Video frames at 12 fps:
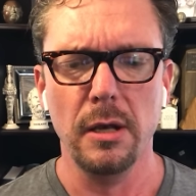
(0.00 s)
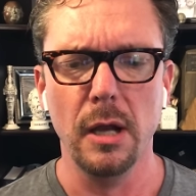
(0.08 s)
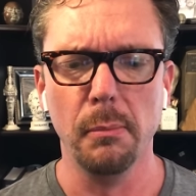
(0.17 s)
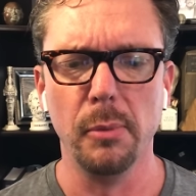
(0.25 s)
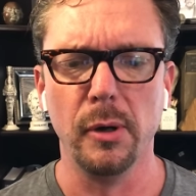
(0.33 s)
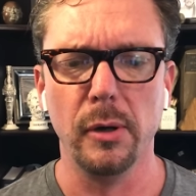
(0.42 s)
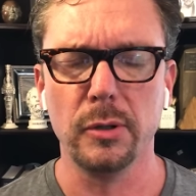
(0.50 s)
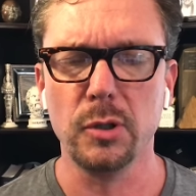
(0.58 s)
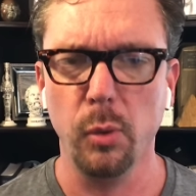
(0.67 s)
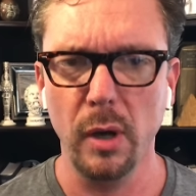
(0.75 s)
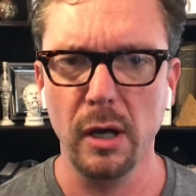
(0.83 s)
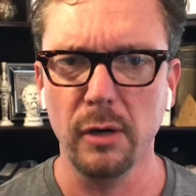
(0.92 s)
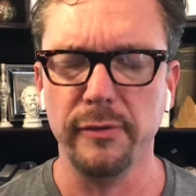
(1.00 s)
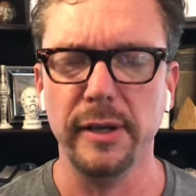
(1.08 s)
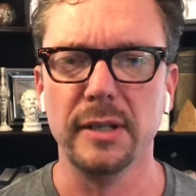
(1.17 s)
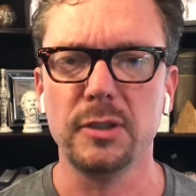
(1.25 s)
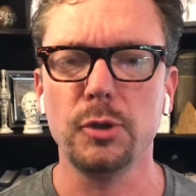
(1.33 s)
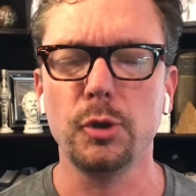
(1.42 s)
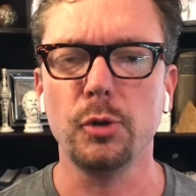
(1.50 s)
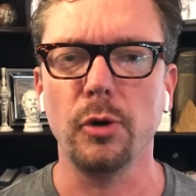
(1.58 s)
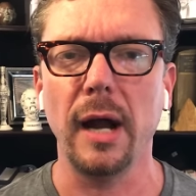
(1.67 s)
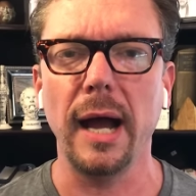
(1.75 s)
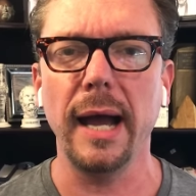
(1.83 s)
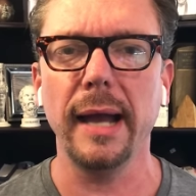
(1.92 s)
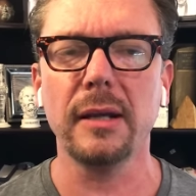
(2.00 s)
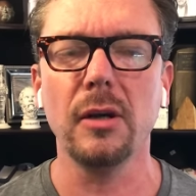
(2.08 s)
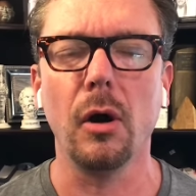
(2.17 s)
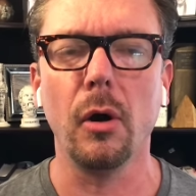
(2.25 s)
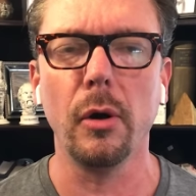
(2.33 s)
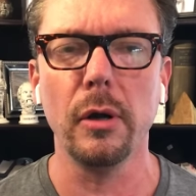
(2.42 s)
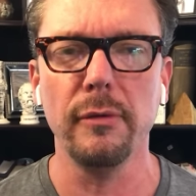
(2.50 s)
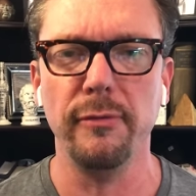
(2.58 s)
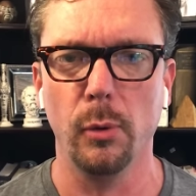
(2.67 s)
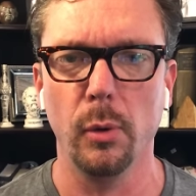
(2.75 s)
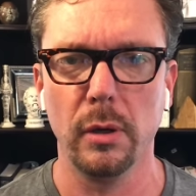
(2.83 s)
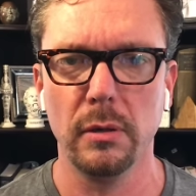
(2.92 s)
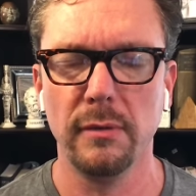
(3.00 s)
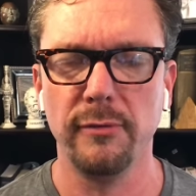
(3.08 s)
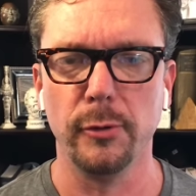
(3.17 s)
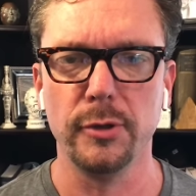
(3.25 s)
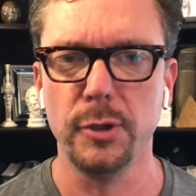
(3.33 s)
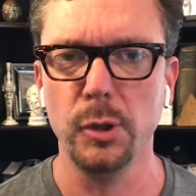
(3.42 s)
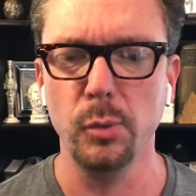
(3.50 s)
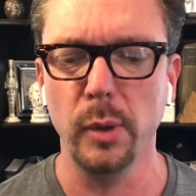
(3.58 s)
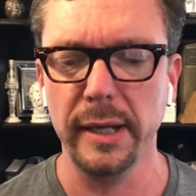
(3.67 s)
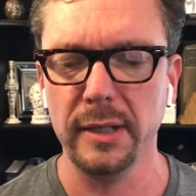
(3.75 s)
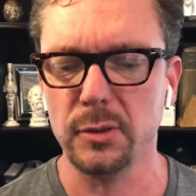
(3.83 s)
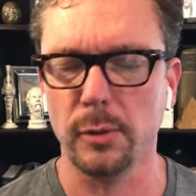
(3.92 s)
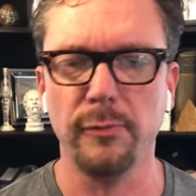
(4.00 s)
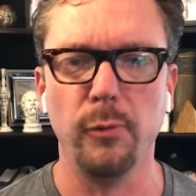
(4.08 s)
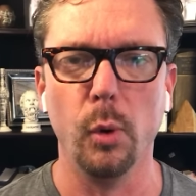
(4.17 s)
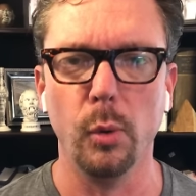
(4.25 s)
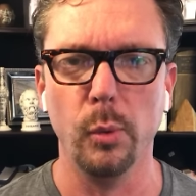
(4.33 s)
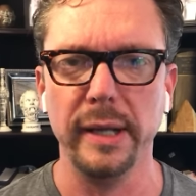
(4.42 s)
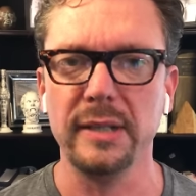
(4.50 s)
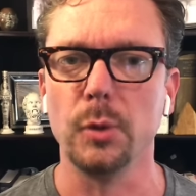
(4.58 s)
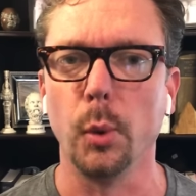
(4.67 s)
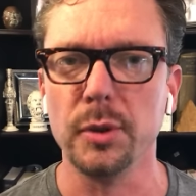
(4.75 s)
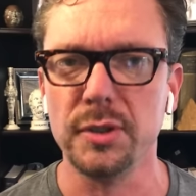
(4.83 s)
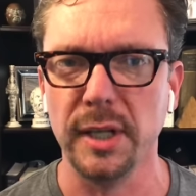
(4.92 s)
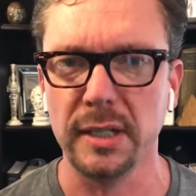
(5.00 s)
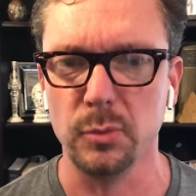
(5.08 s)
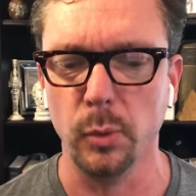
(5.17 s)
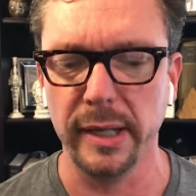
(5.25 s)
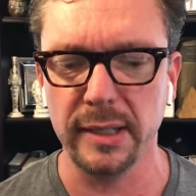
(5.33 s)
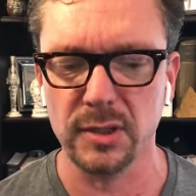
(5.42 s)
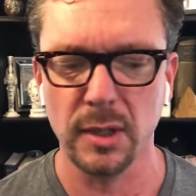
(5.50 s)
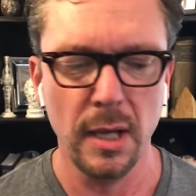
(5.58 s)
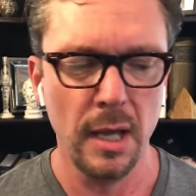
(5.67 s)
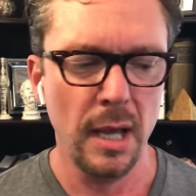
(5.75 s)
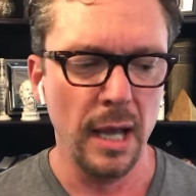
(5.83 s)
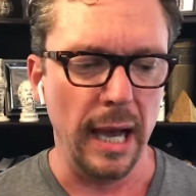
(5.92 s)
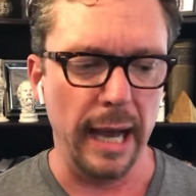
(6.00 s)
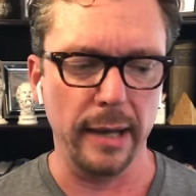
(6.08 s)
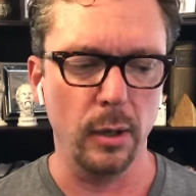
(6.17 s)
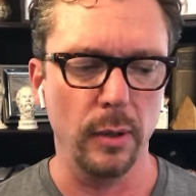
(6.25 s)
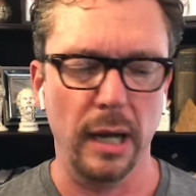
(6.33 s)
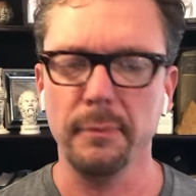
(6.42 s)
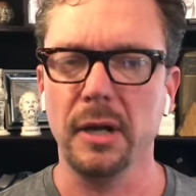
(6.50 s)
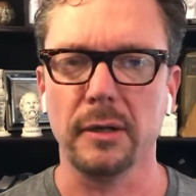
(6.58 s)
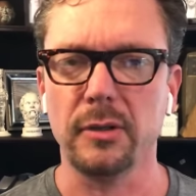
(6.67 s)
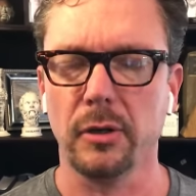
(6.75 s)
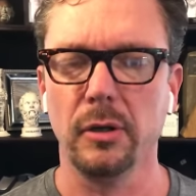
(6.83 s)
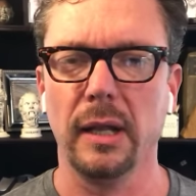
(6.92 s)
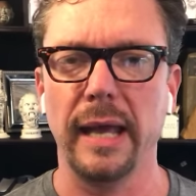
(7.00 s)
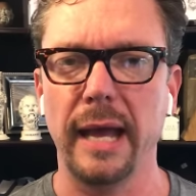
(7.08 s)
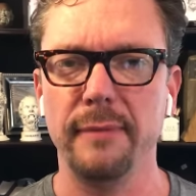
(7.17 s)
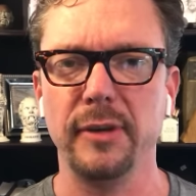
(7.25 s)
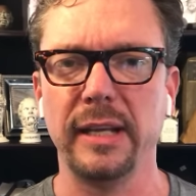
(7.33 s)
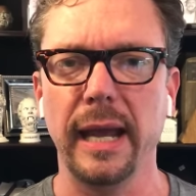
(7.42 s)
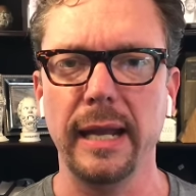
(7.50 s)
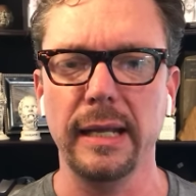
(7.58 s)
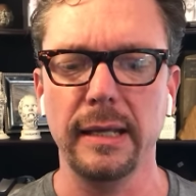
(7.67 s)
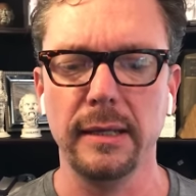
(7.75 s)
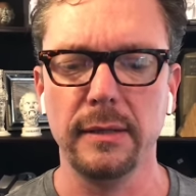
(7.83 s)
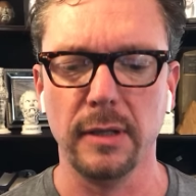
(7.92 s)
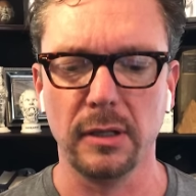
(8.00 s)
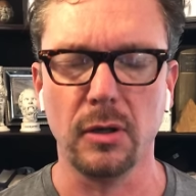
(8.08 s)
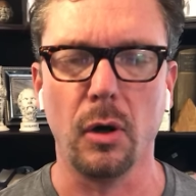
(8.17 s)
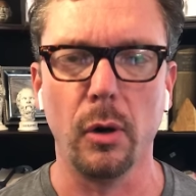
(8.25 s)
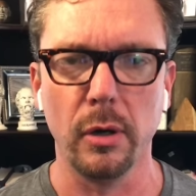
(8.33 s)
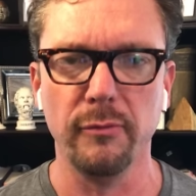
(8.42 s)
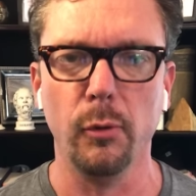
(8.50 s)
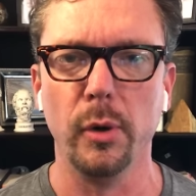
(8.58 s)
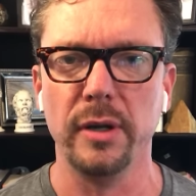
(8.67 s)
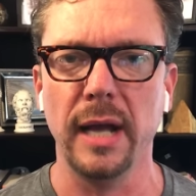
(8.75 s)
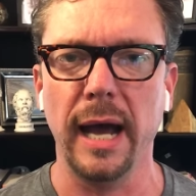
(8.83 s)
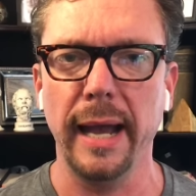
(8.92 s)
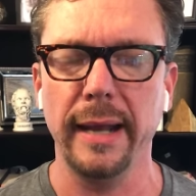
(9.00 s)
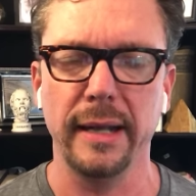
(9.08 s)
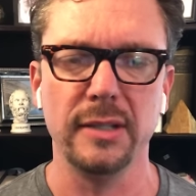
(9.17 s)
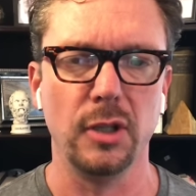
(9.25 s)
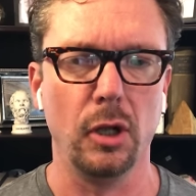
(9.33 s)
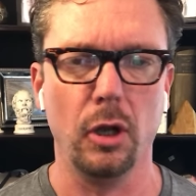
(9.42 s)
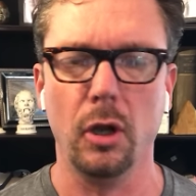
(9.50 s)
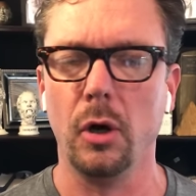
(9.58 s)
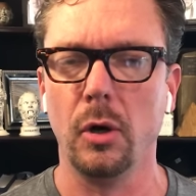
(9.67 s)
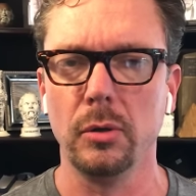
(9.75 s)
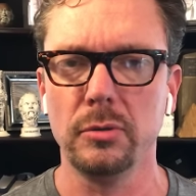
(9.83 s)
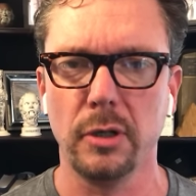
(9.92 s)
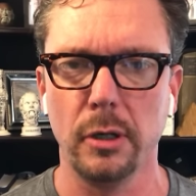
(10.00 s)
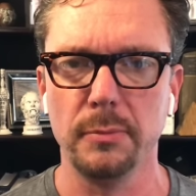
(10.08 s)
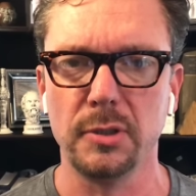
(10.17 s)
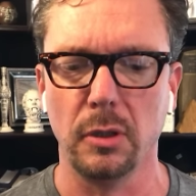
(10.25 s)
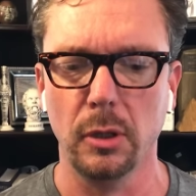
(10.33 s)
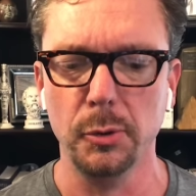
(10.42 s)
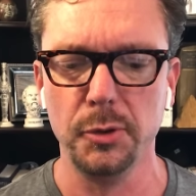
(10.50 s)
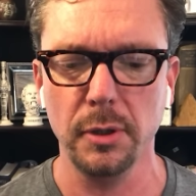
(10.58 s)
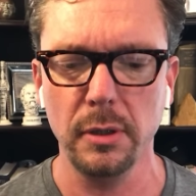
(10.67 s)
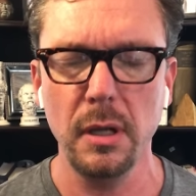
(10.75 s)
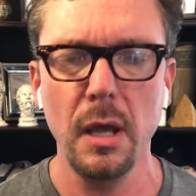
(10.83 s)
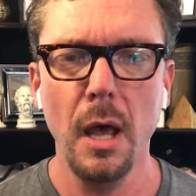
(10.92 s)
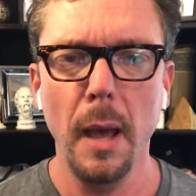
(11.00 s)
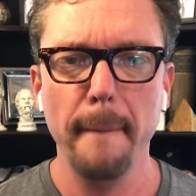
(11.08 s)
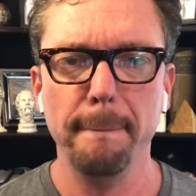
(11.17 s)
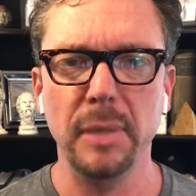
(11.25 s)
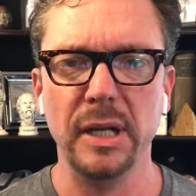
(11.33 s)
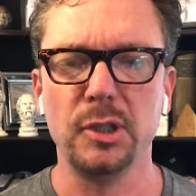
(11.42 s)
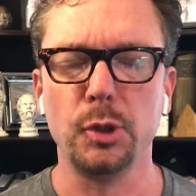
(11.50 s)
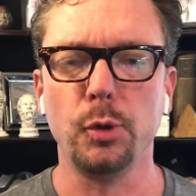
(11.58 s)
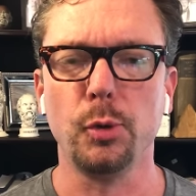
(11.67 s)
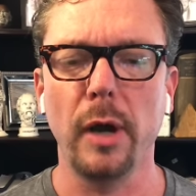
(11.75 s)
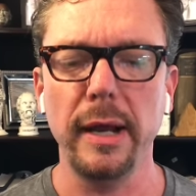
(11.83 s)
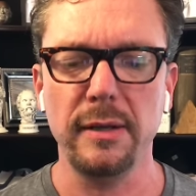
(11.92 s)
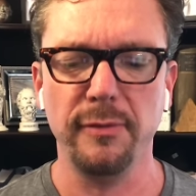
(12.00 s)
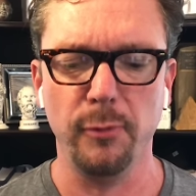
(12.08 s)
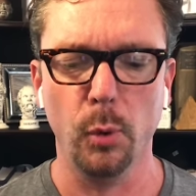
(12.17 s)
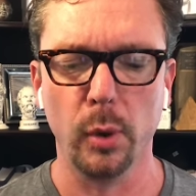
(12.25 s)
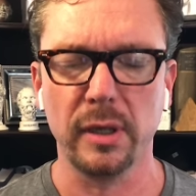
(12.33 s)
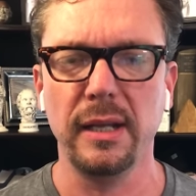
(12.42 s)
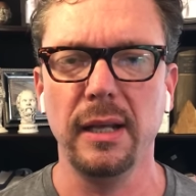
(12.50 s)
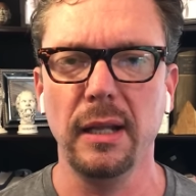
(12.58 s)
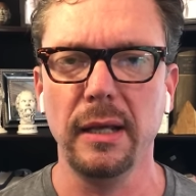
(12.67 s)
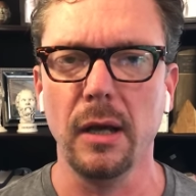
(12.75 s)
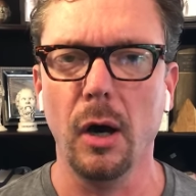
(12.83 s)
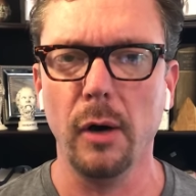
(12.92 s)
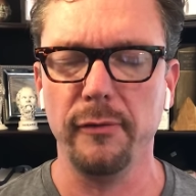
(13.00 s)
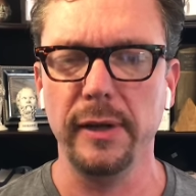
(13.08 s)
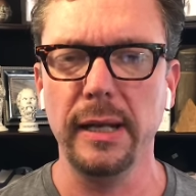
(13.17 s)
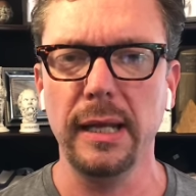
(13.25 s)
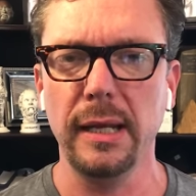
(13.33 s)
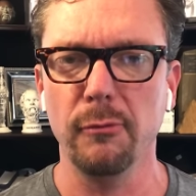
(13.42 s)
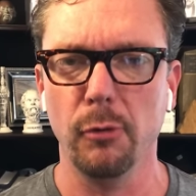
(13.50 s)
number twelve is try carnivore for two weeks or four weeks or six weeks. I don't, I'm not currently advocating the carnivore diet as a long-term solution, but it's great for killing off any